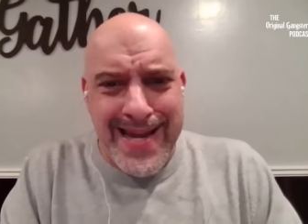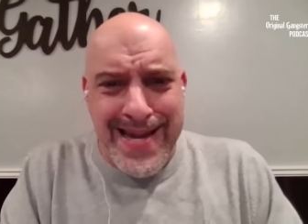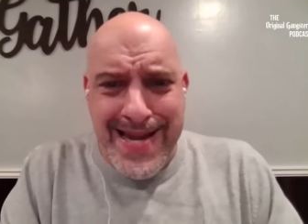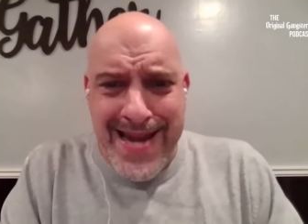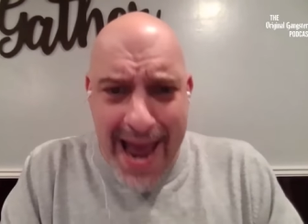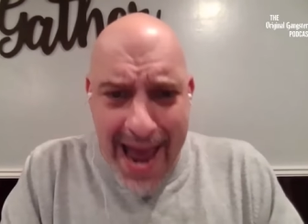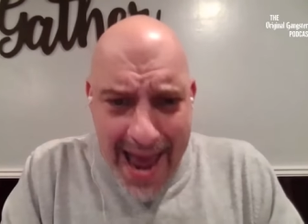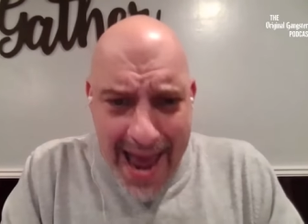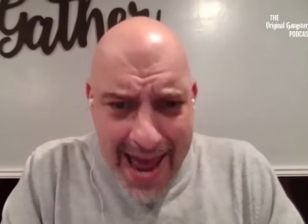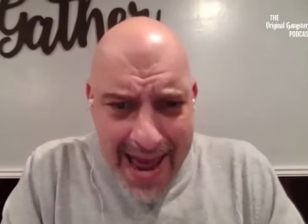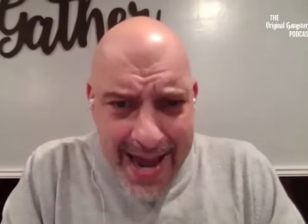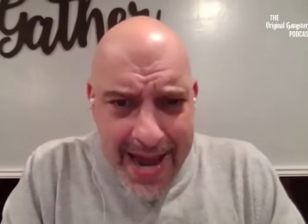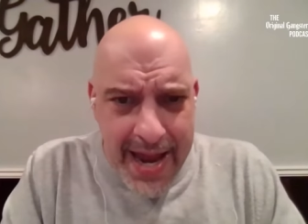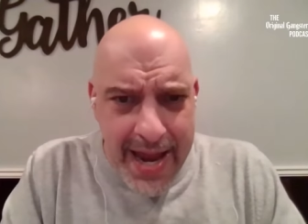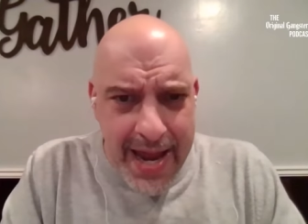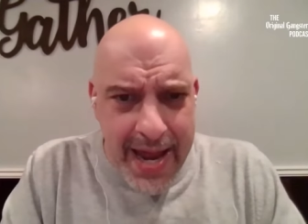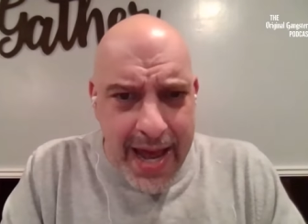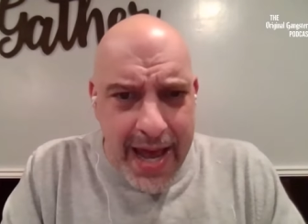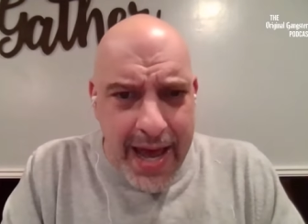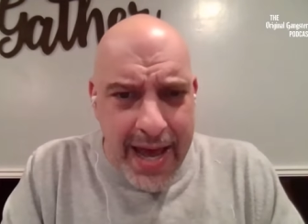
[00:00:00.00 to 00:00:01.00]
dead
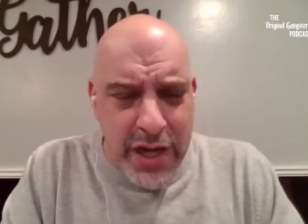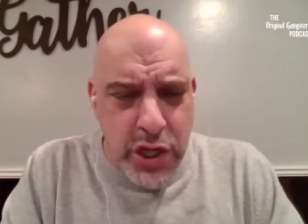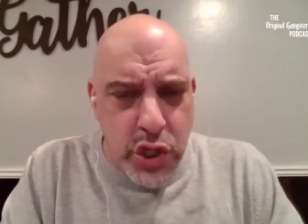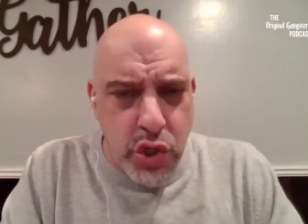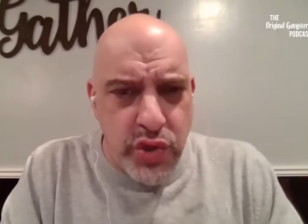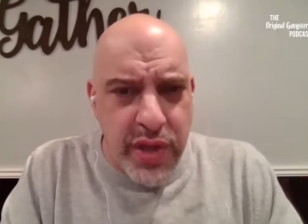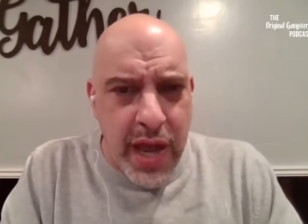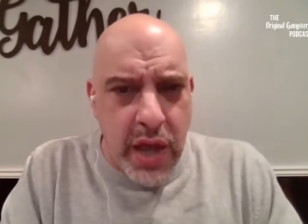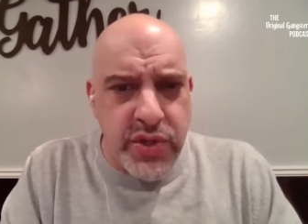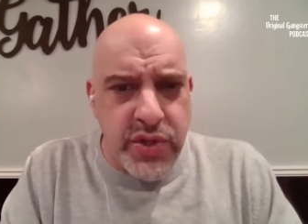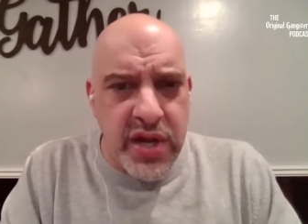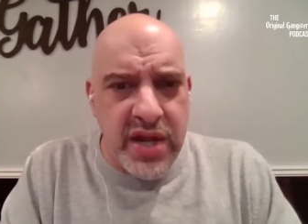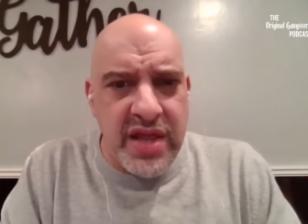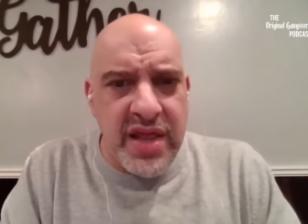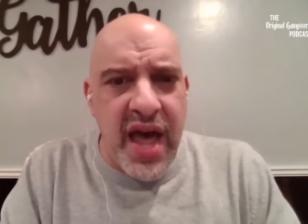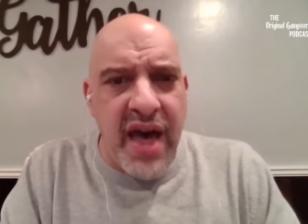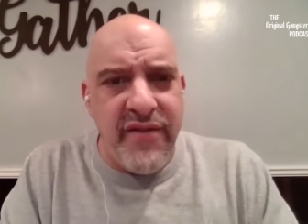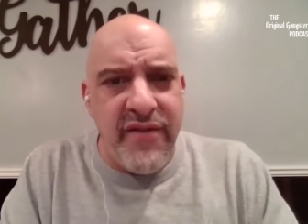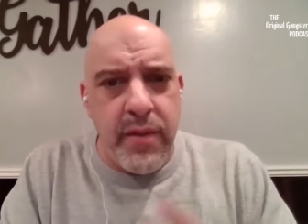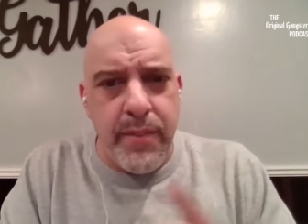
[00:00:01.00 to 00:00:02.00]
uh, in
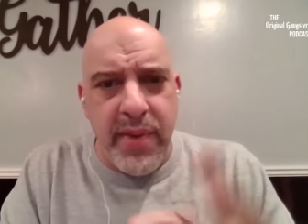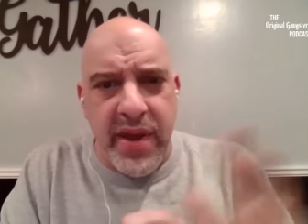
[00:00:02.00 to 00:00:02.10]
2011.